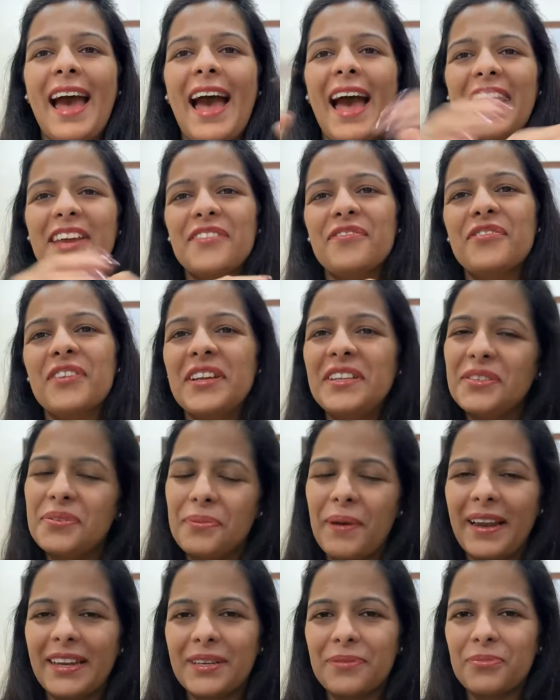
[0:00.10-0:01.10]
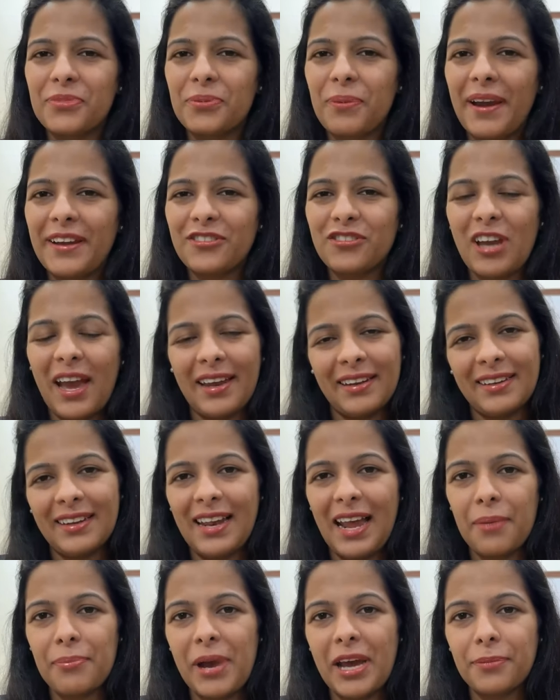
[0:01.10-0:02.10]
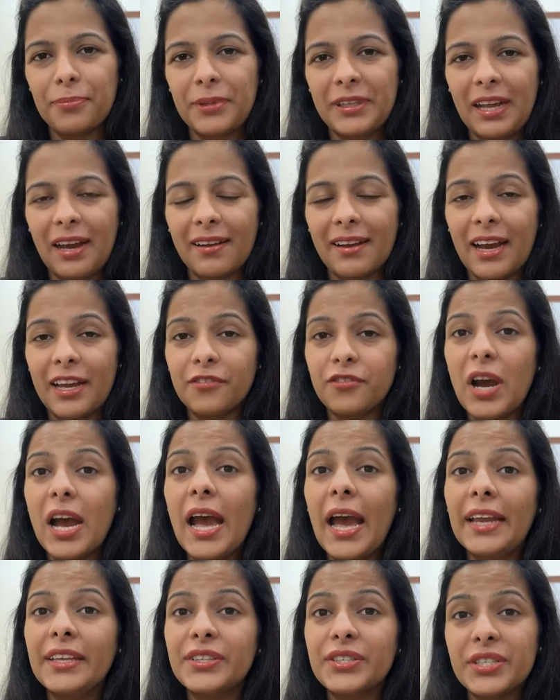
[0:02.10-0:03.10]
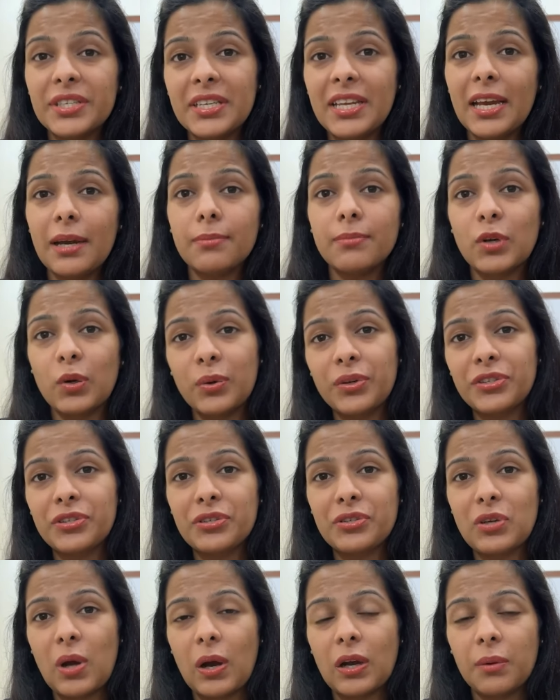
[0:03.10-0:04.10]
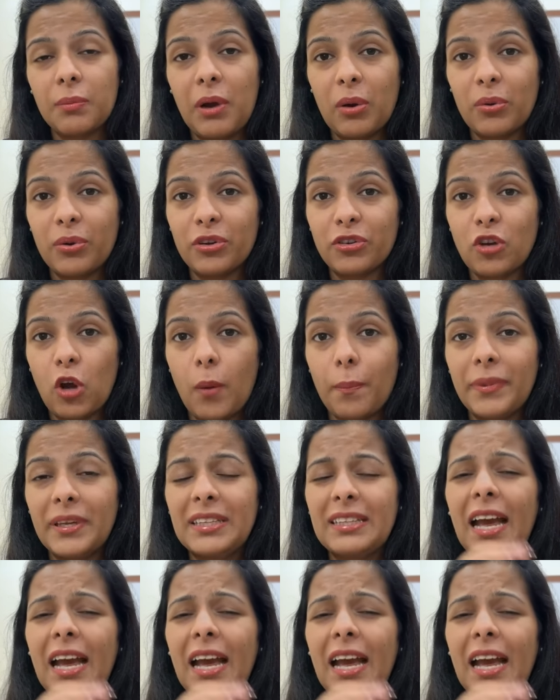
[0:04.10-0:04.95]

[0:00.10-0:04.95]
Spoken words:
Hi friends, welcome to my channel. I'm Arpita Karwa and today I'm going to talk about a topic